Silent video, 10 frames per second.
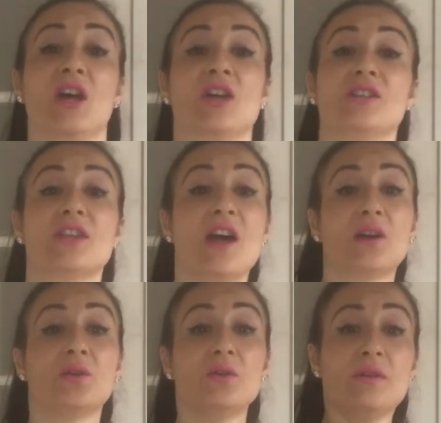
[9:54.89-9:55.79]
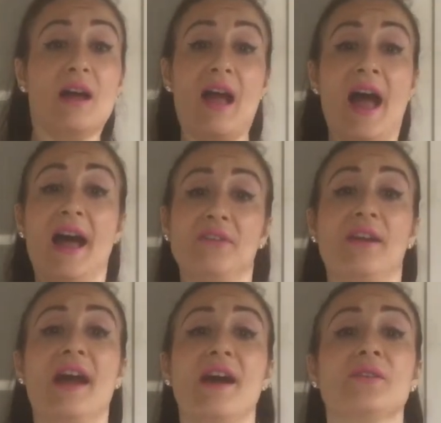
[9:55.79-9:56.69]
circle and
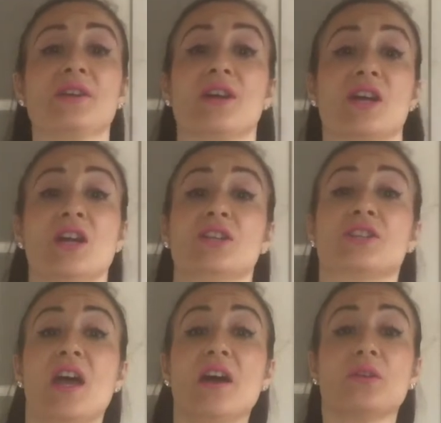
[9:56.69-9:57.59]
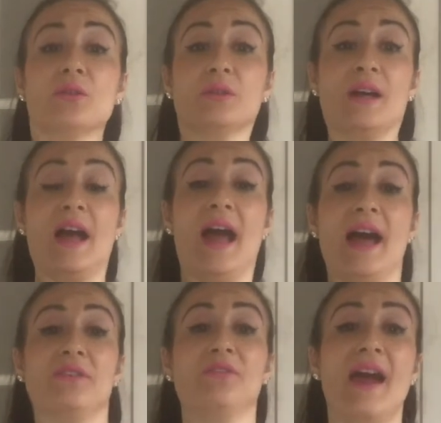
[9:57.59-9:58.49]
round, circle
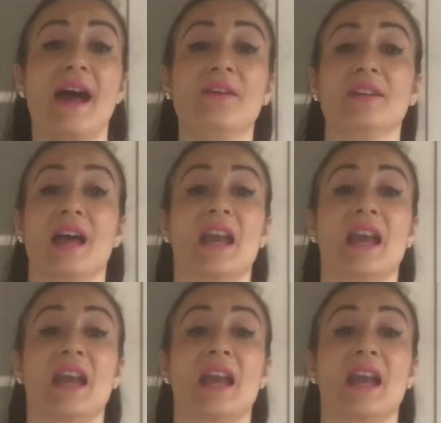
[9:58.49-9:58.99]
and round.